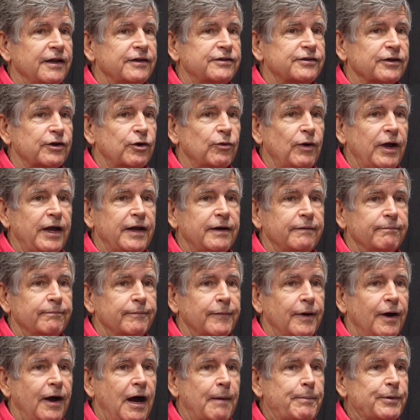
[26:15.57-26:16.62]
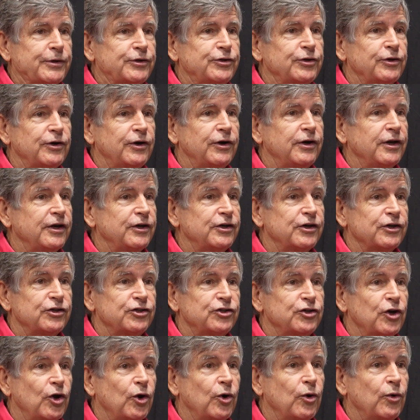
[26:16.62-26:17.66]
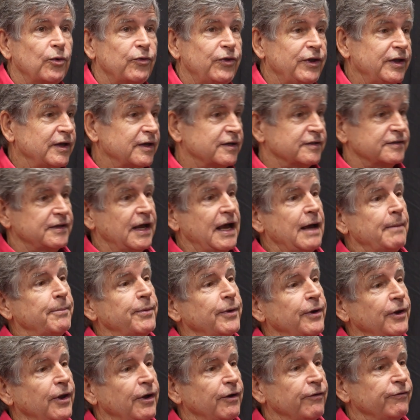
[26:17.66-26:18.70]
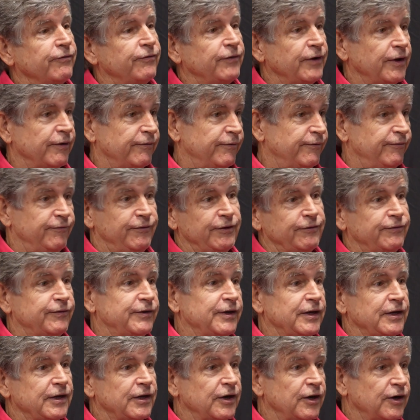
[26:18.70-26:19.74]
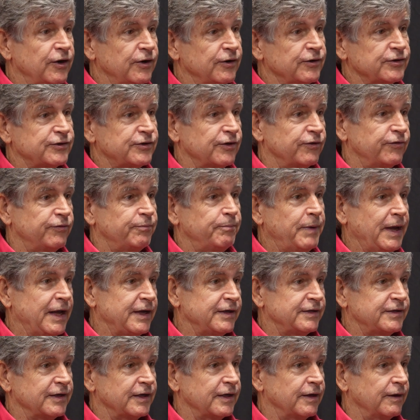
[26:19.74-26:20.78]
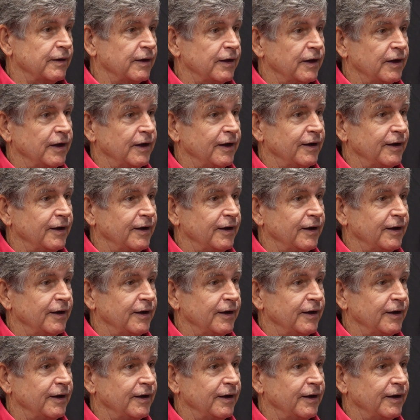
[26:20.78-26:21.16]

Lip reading: a great opportunity to show the example of 50 years of painting.